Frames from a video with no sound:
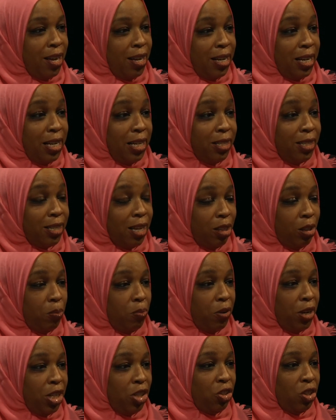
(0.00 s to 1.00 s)
Eid
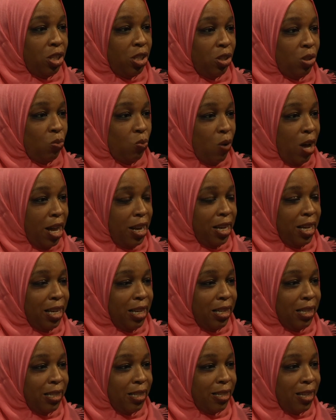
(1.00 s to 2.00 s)
celebrations, mm-hmm.
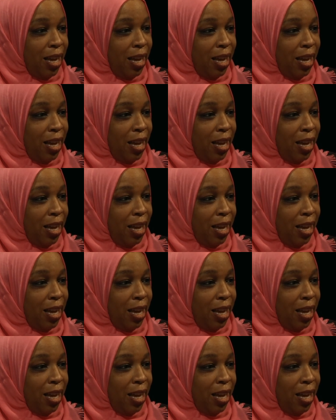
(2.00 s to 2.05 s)
weddings,